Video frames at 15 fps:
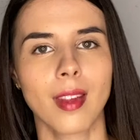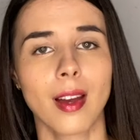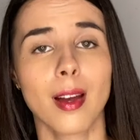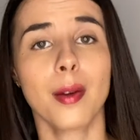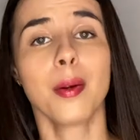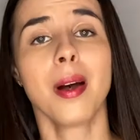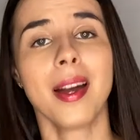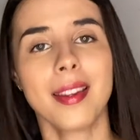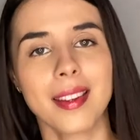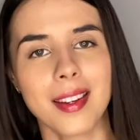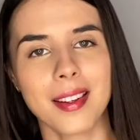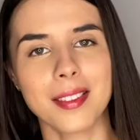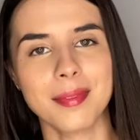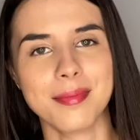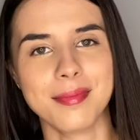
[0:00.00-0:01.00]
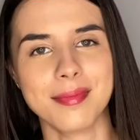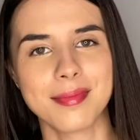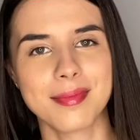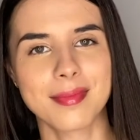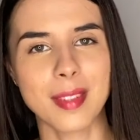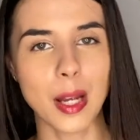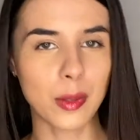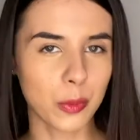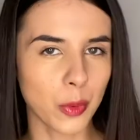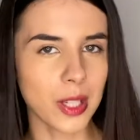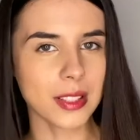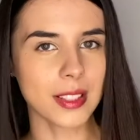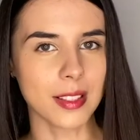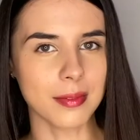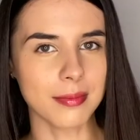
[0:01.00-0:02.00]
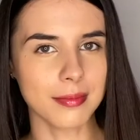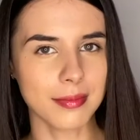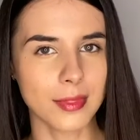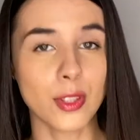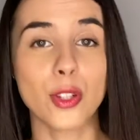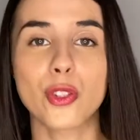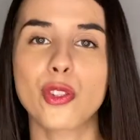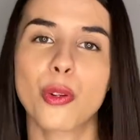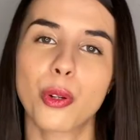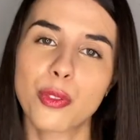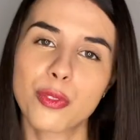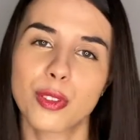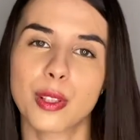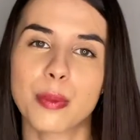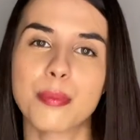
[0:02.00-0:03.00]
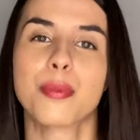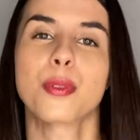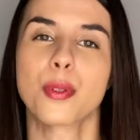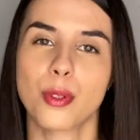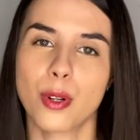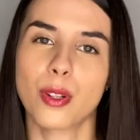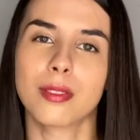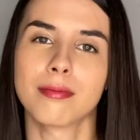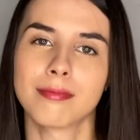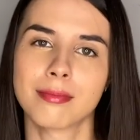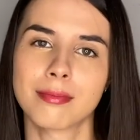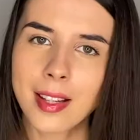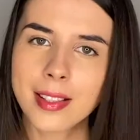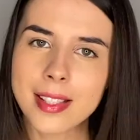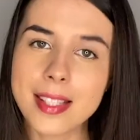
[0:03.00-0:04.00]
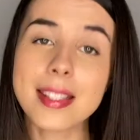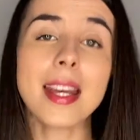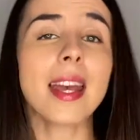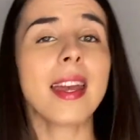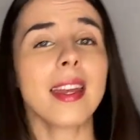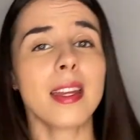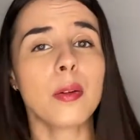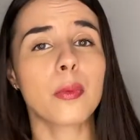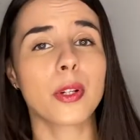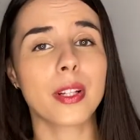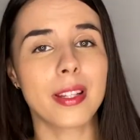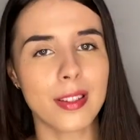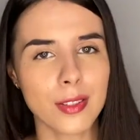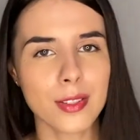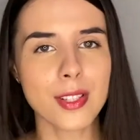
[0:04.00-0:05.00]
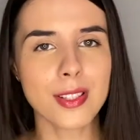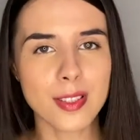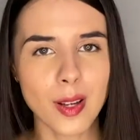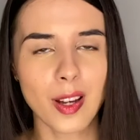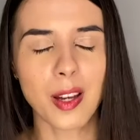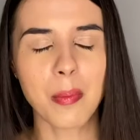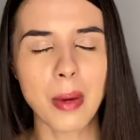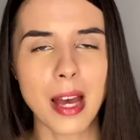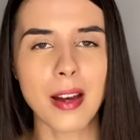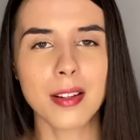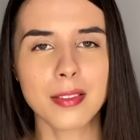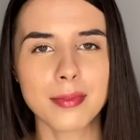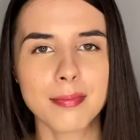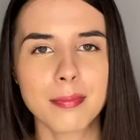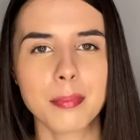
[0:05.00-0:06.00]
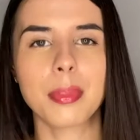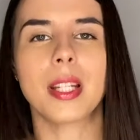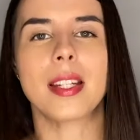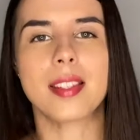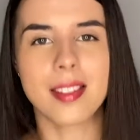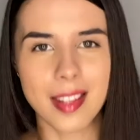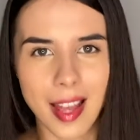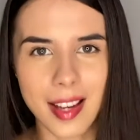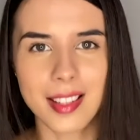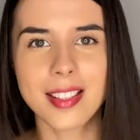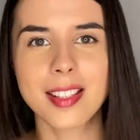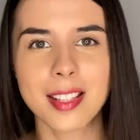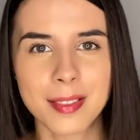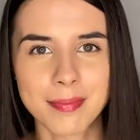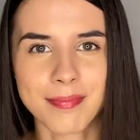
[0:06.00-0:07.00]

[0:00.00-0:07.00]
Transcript: Oh, hi there, and welcome to Joyfully Brutal. Today, we're here to talk about Blistex.